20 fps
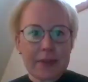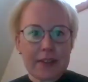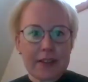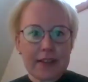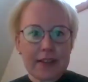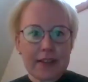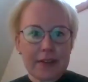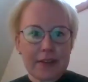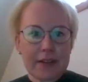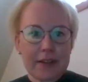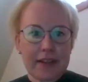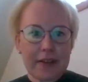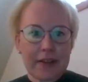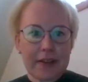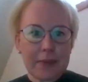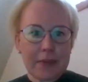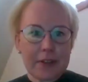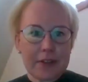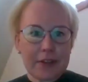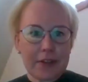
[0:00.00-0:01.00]
and
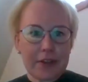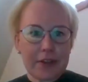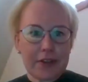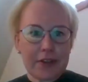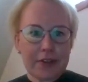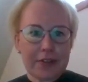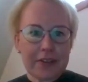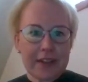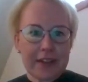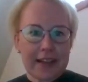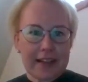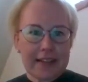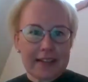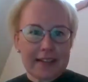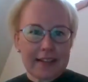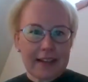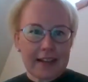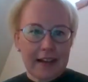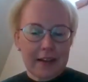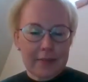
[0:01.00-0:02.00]
with all of
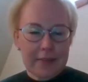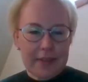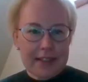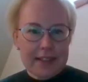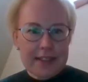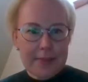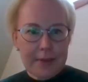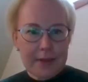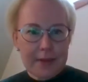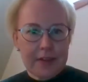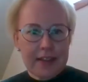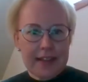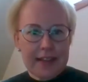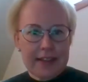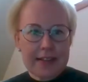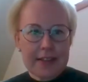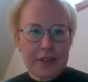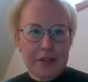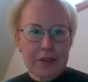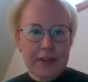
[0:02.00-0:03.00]
that
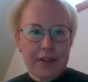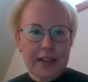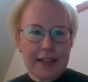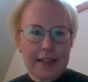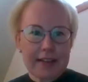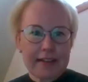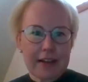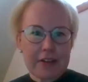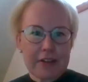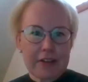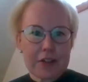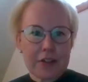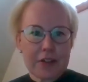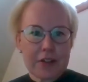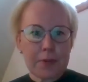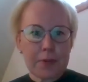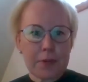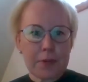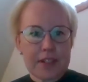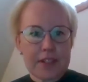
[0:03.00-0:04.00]
experience, you already
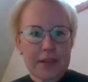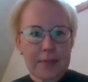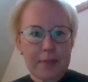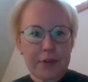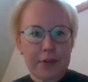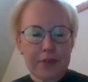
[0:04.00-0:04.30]
touched upon